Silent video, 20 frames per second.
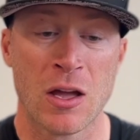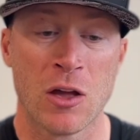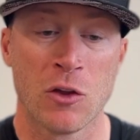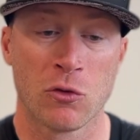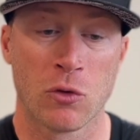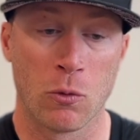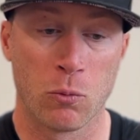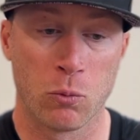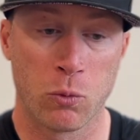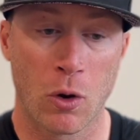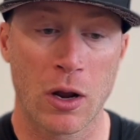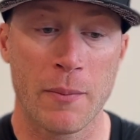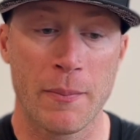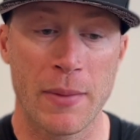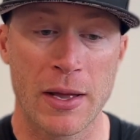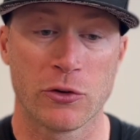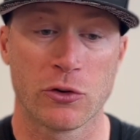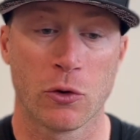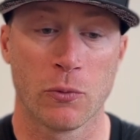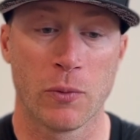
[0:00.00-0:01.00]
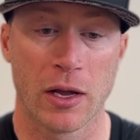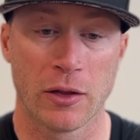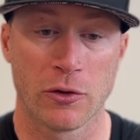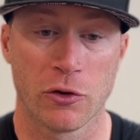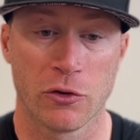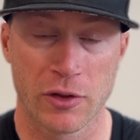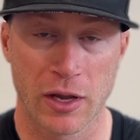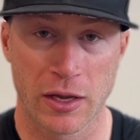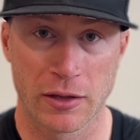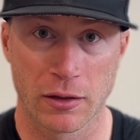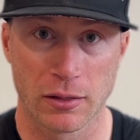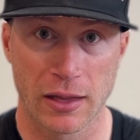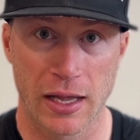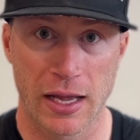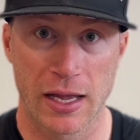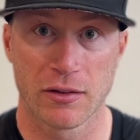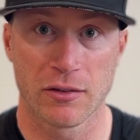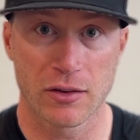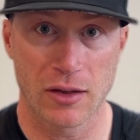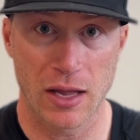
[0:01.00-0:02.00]
So I want to make sure we understand the
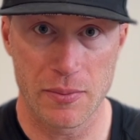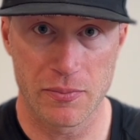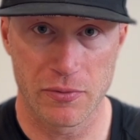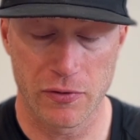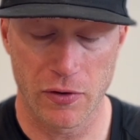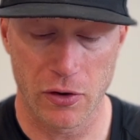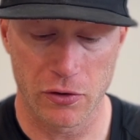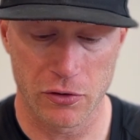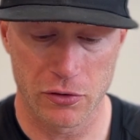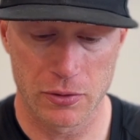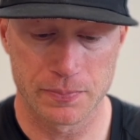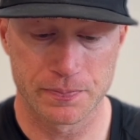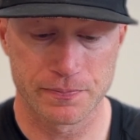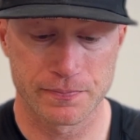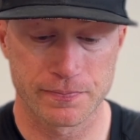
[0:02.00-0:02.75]
landscape first.